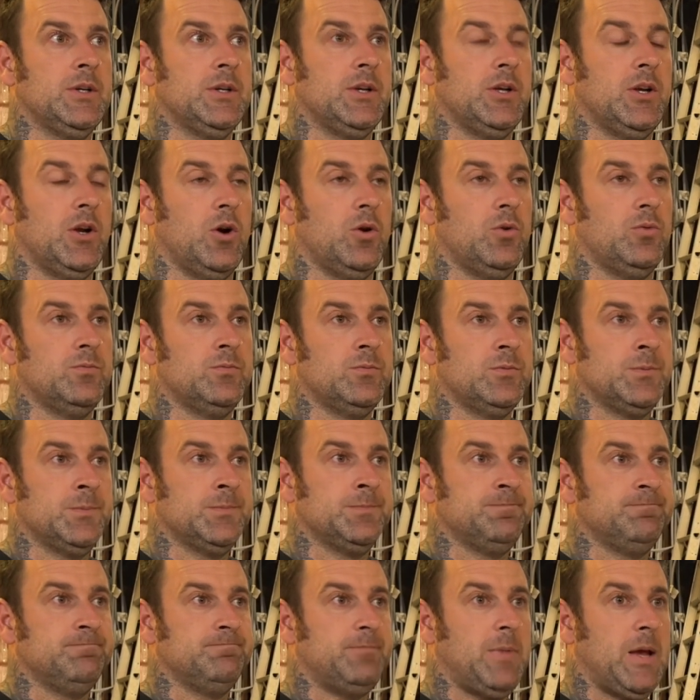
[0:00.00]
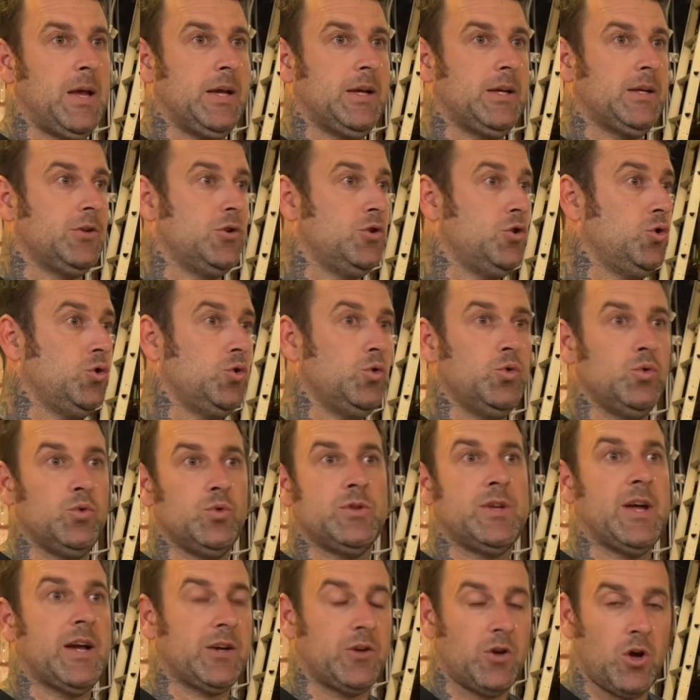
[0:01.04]
you know, make new
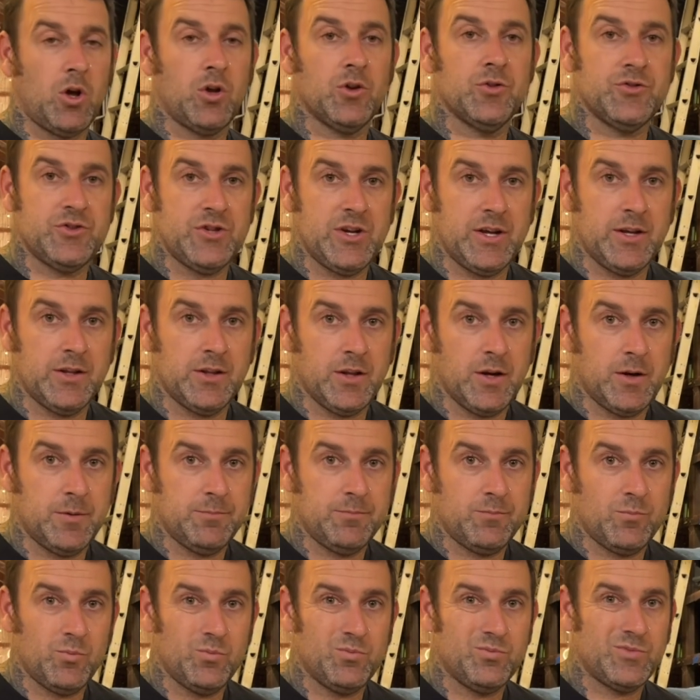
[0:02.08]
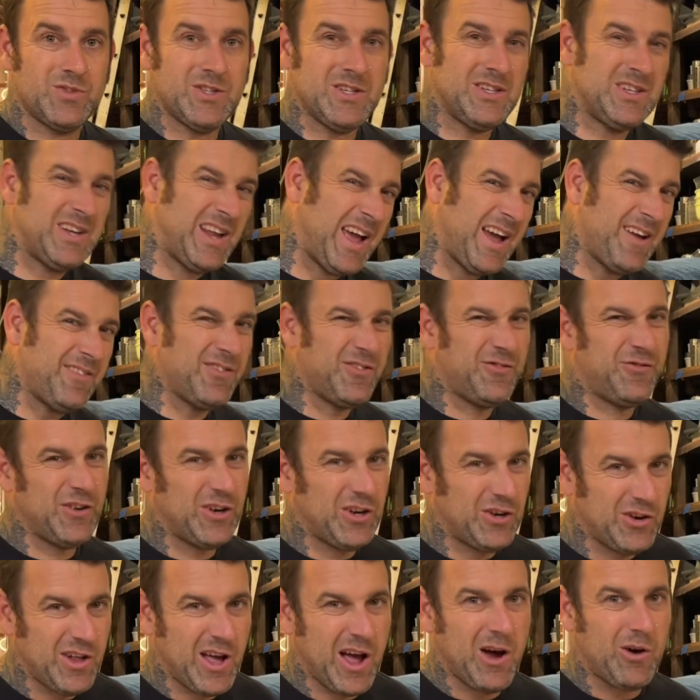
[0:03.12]
technology in them didn't have it
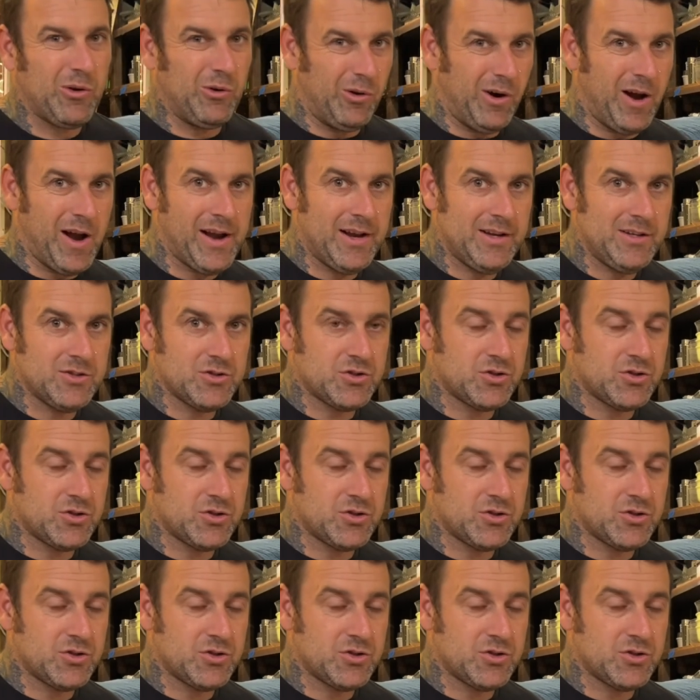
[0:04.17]
figured out right.